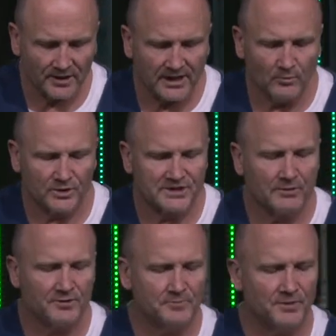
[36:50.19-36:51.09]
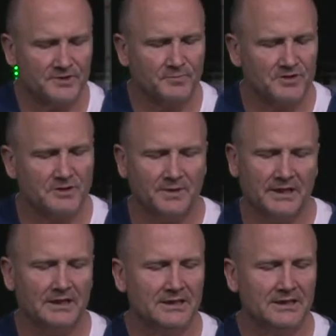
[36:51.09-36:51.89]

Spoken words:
Okay, what's our response supposed to be?